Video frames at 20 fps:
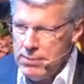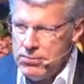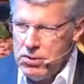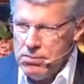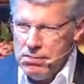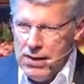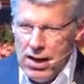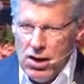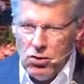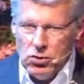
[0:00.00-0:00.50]
up
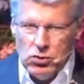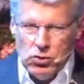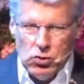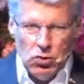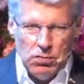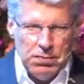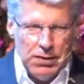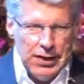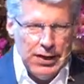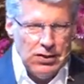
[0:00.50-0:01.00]
the mountain
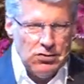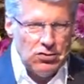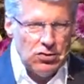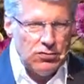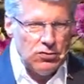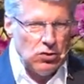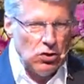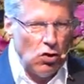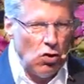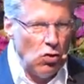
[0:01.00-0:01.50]
to a place
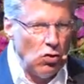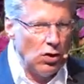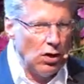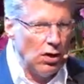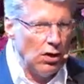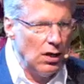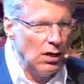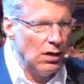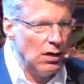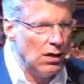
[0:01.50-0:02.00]
of
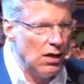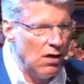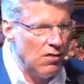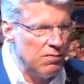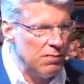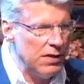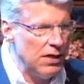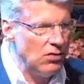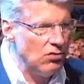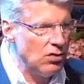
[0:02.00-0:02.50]
total
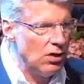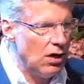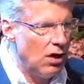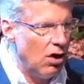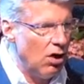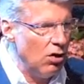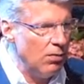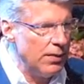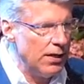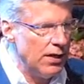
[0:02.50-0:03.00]
love, peace, and
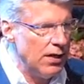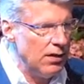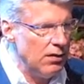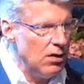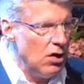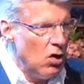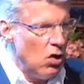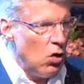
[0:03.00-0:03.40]
harmony.